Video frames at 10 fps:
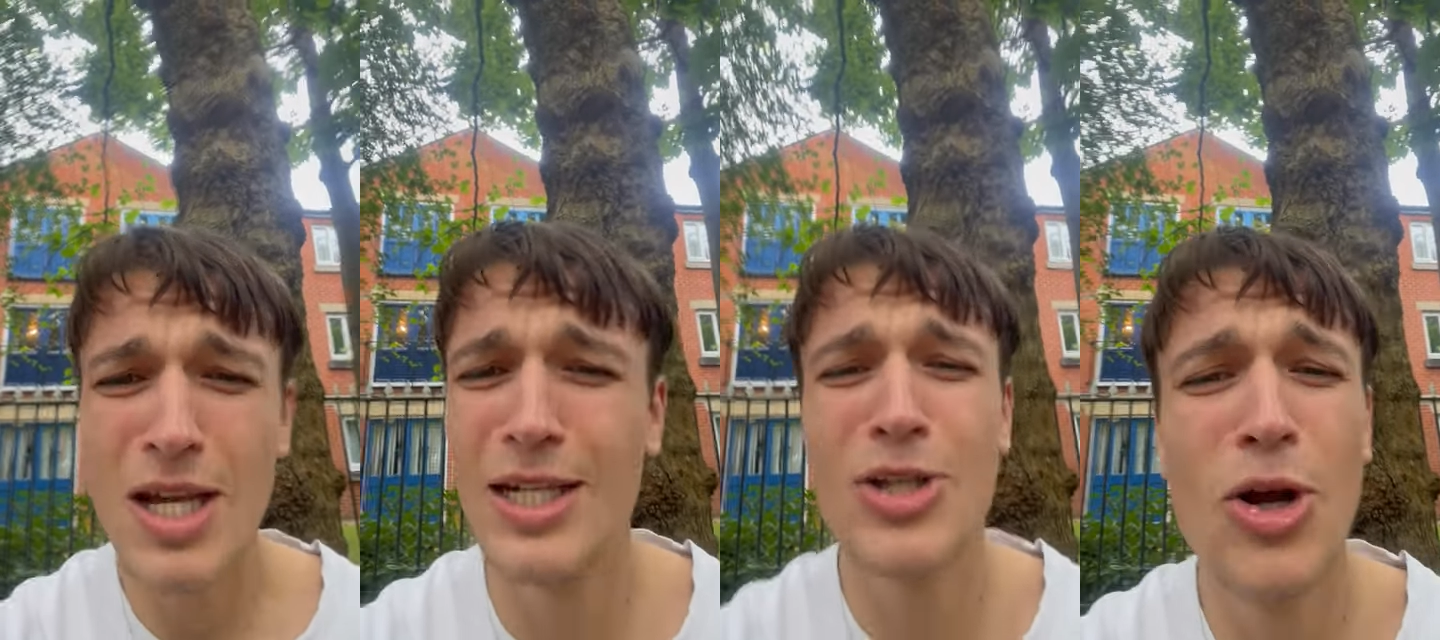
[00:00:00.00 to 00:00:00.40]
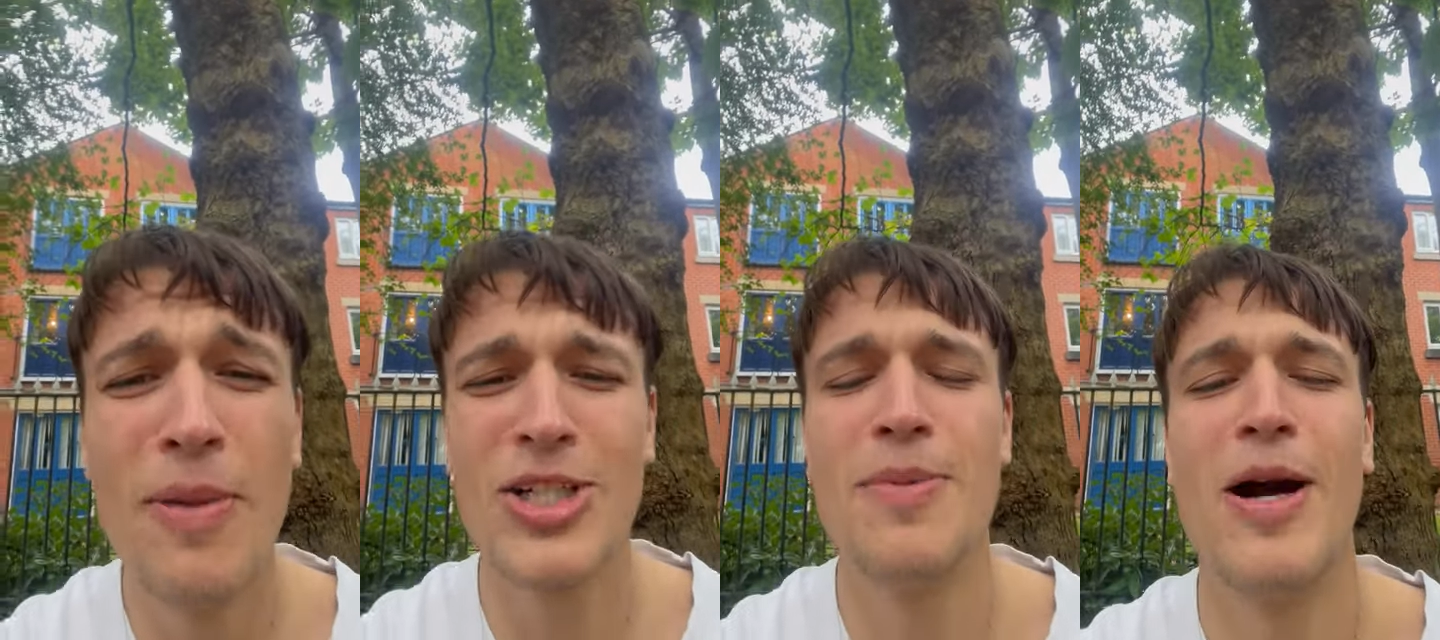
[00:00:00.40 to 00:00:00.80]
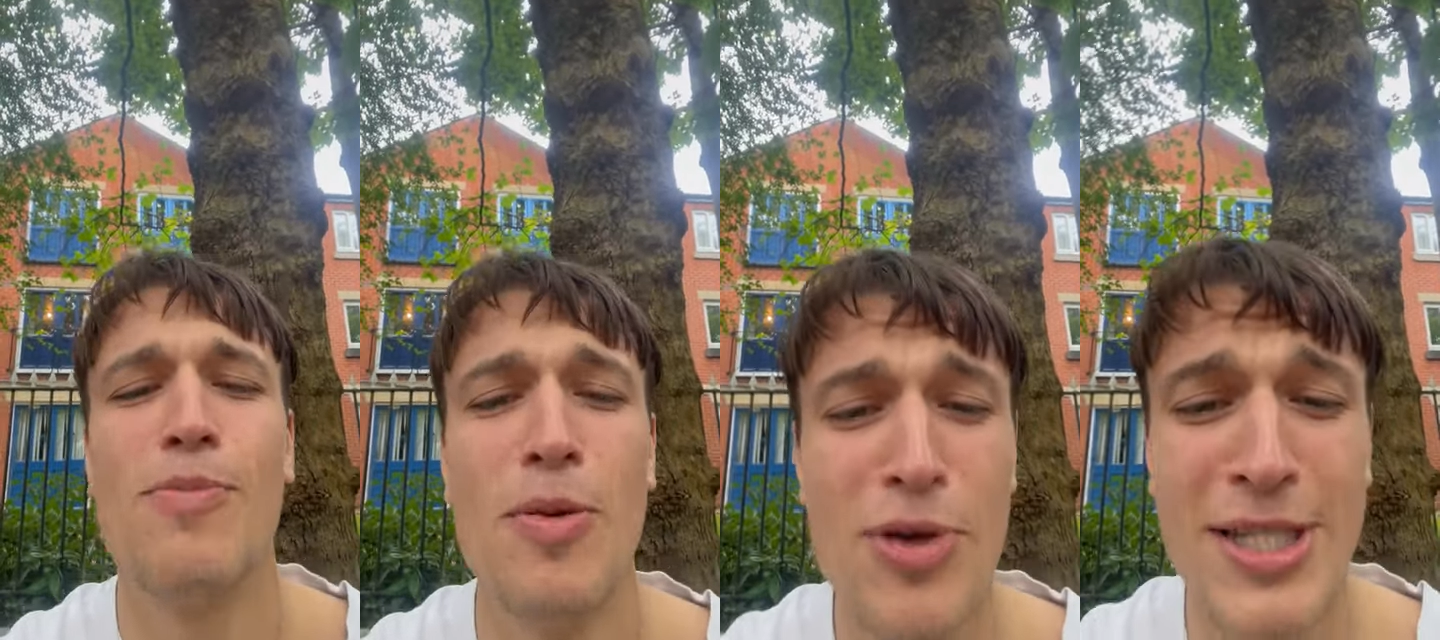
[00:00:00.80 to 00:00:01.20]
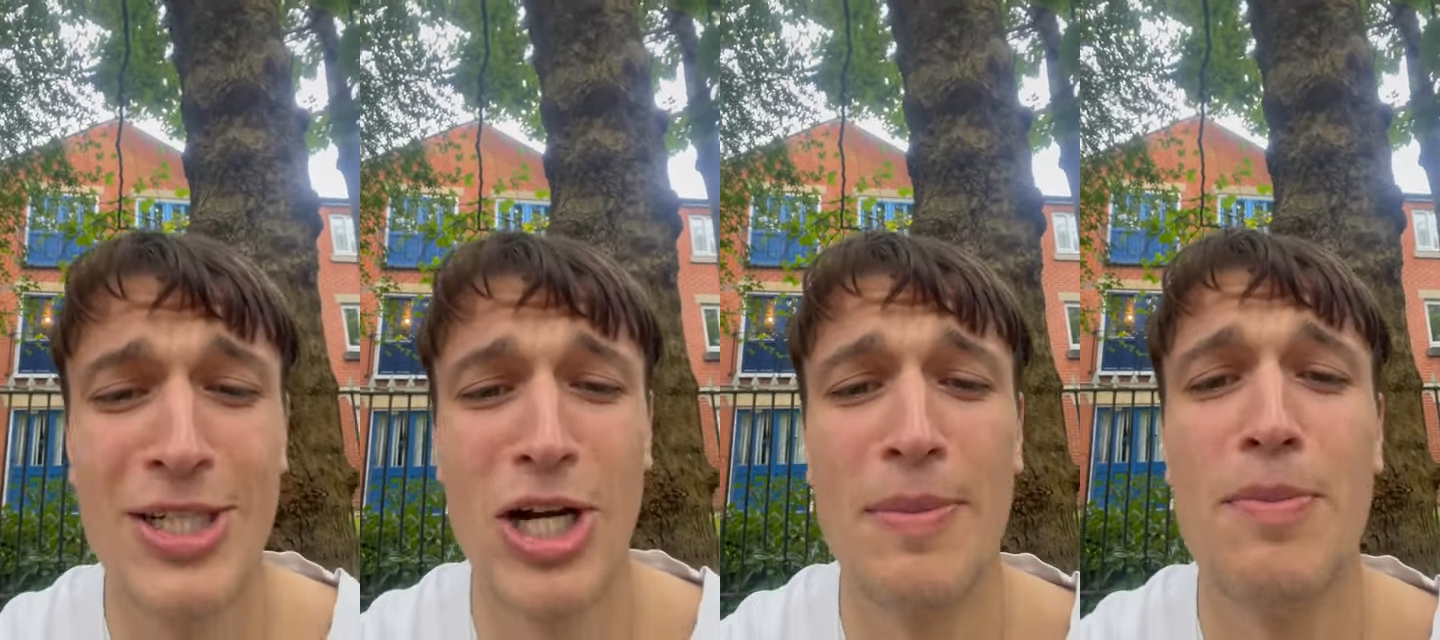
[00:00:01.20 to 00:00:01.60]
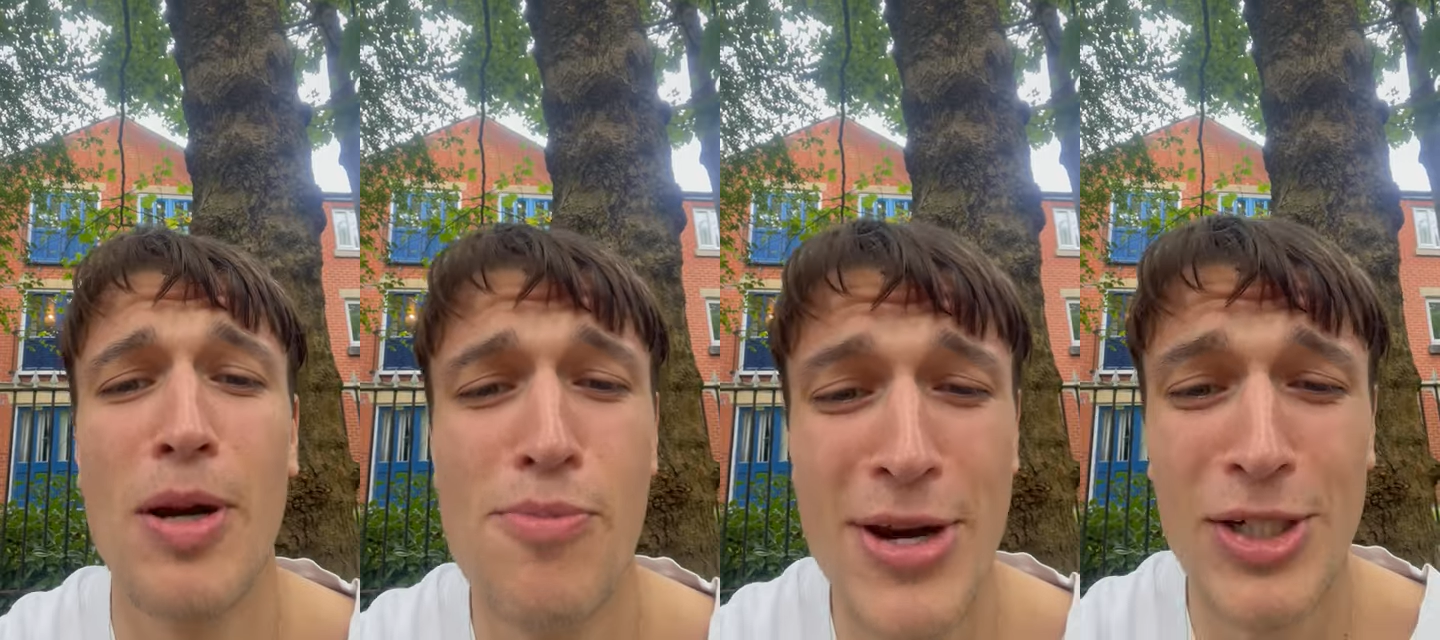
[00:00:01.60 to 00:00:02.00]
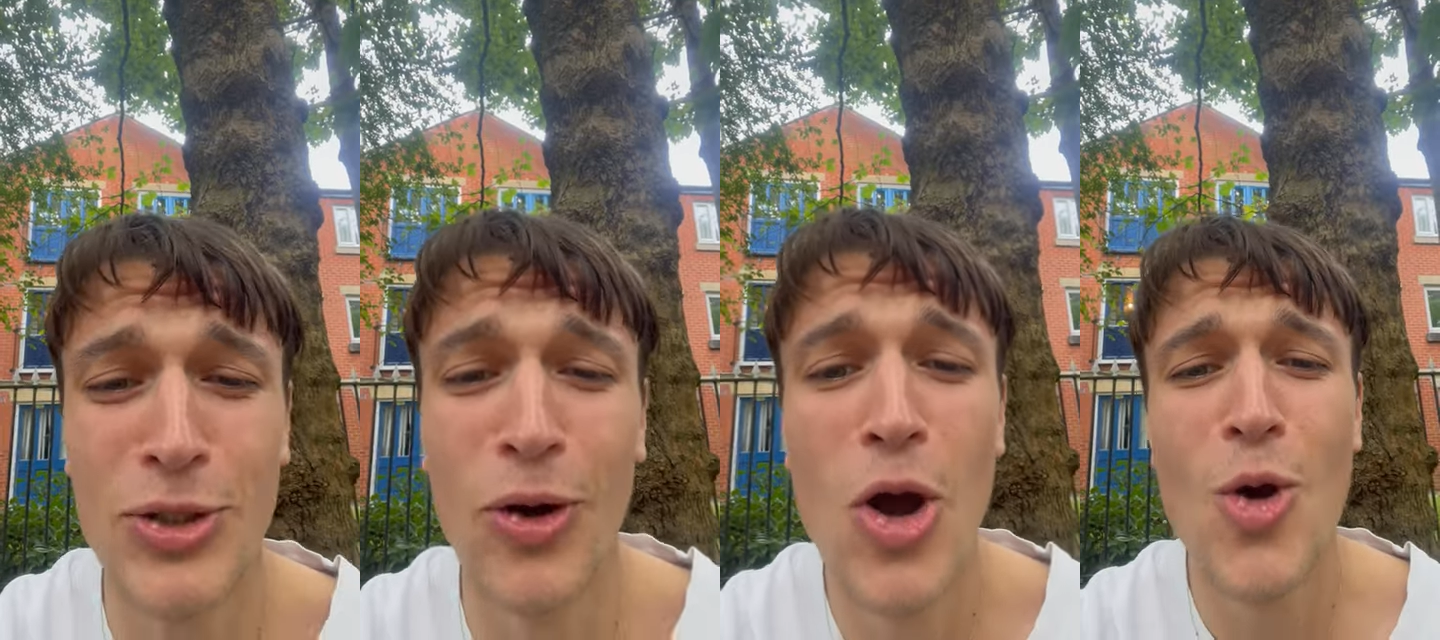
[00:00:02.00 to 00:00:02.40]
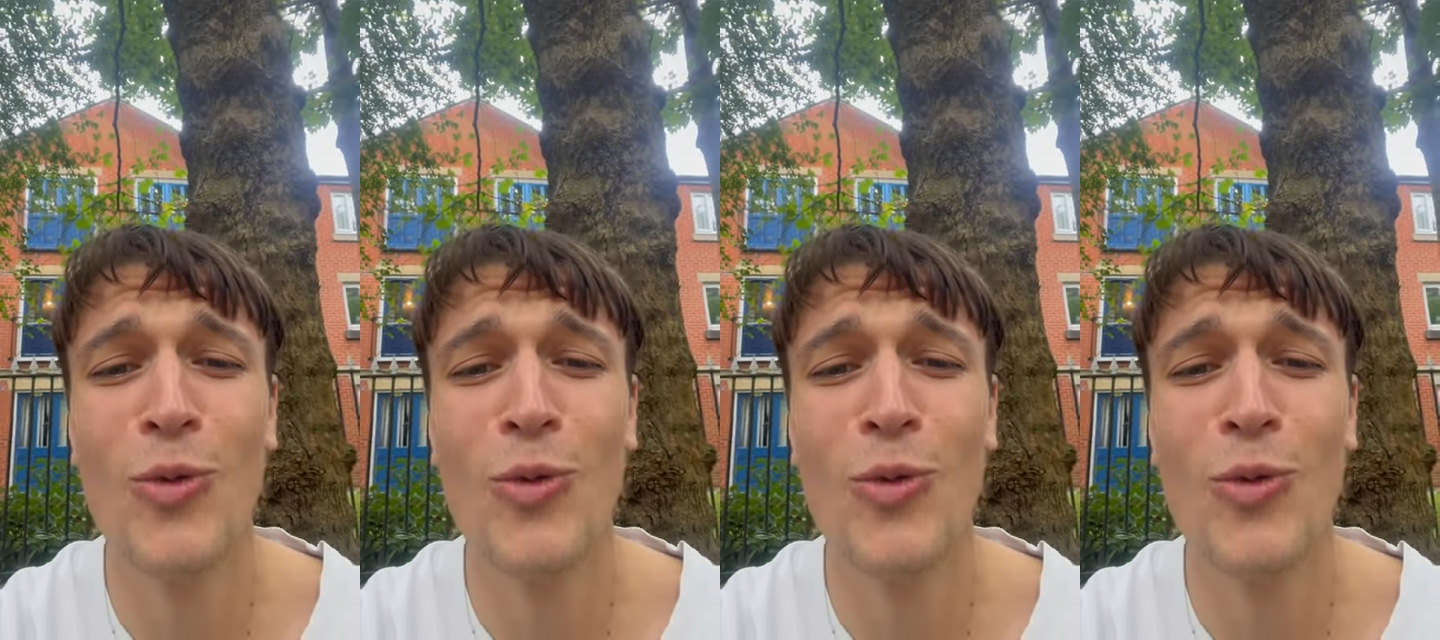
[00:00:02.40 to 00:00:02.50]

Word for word: I don't know much about the British Army, but I'm pretty sure